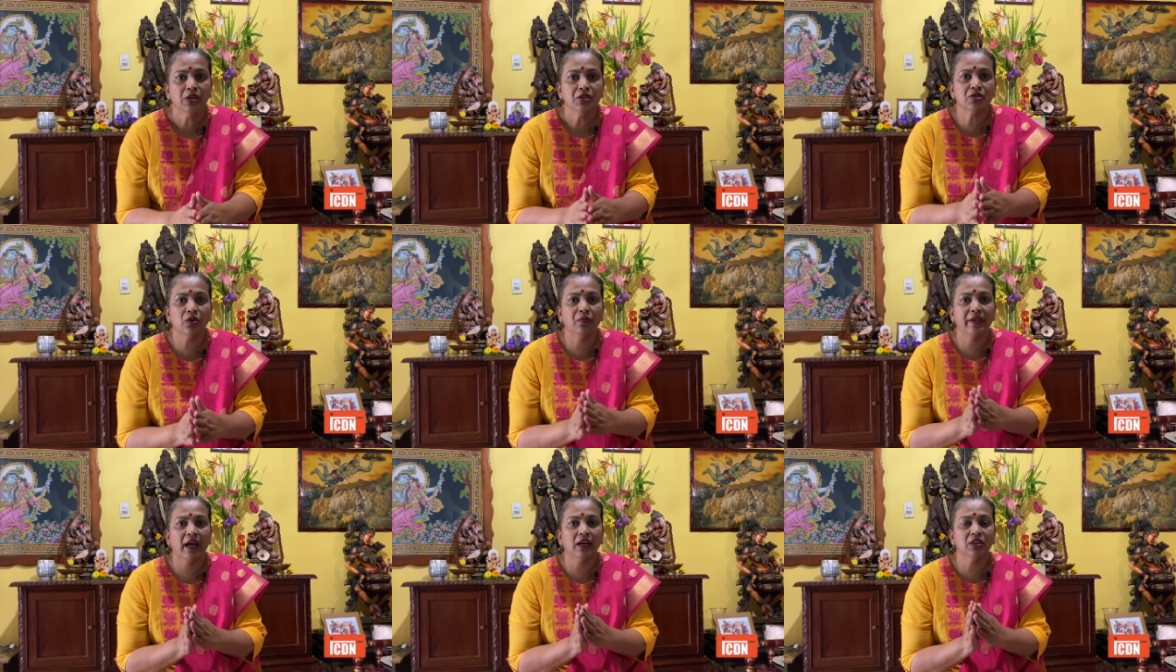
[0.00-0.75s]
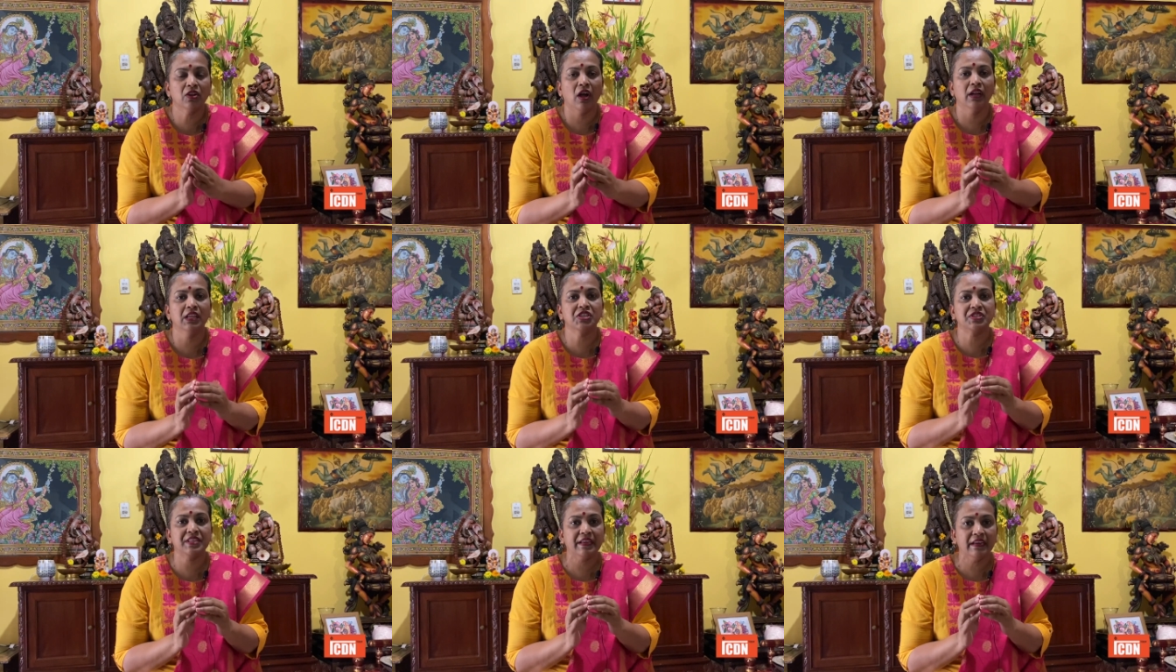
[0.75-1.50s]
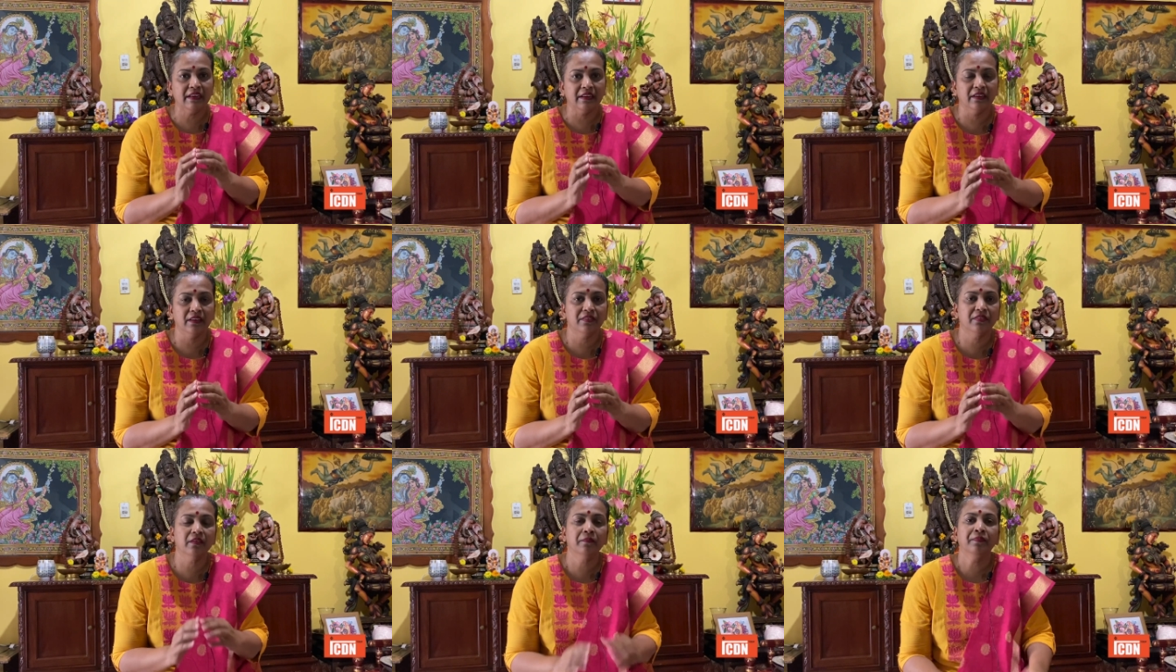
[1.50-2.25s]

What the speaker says: So we acknowledge the earth